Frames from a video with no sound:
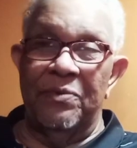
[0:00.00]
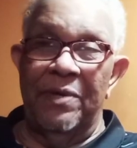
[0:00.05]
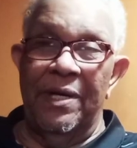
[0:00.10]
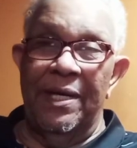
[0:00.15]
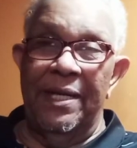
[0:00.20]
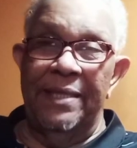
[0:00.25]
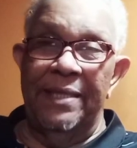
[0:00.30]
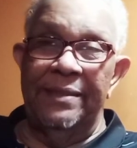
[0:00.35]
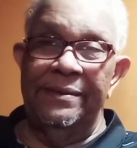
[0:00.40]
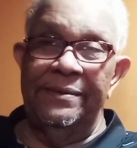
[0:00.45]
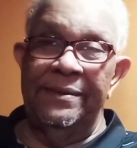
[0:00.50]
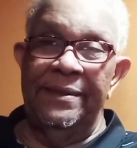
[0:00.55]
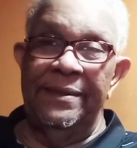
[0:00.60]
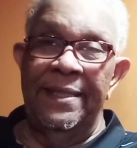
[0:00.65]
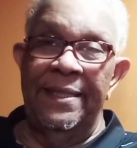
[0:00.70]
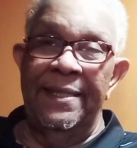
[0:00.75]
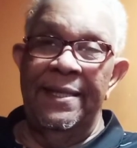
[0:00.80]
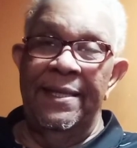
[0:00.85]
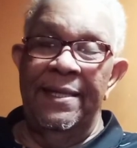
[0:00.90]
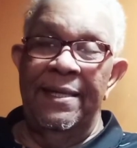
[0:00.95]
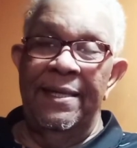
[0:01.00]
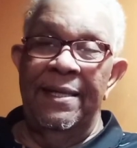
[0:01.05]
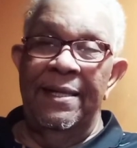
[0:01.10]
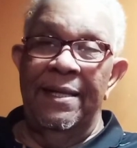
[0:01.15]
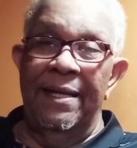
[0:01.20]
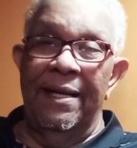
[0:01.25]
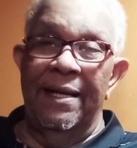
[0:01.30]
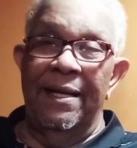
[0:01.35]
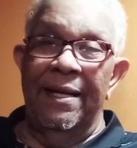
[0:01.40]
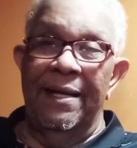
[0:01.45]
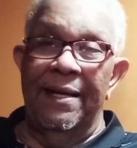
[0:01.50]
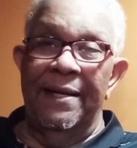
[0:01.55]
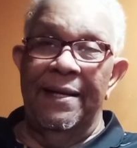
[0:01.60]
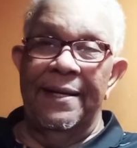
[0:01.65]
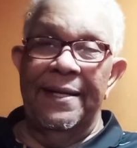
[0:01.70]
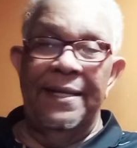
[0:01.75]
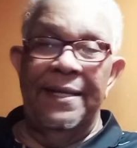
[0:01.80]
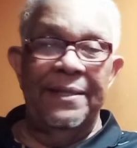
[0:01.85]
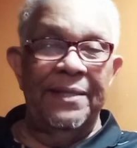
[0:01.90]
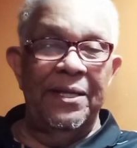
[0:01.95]
run
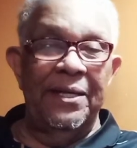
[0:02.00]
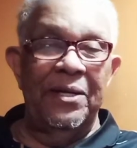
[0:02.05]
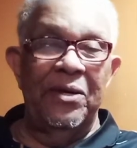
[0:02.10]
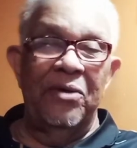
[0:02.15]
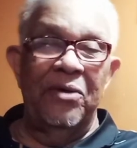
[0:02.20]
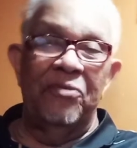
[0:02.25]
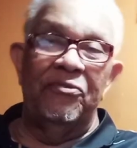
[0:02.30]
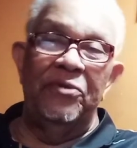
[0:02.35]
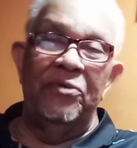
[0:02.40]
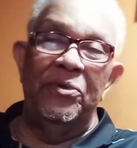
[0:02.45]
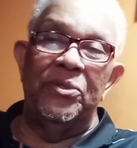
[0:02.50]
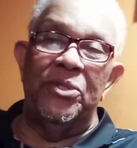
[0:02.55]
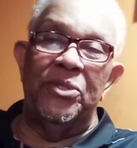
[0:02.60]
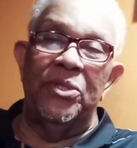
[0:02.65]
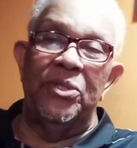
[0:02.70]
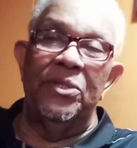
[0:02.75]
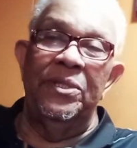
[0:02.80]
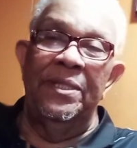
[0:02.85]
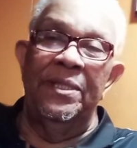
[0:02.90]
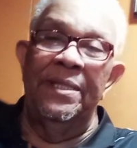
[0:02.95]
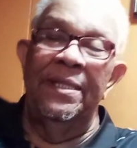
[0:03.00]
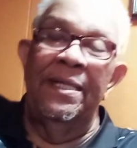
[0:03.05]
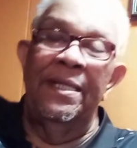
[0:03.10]
in the near future.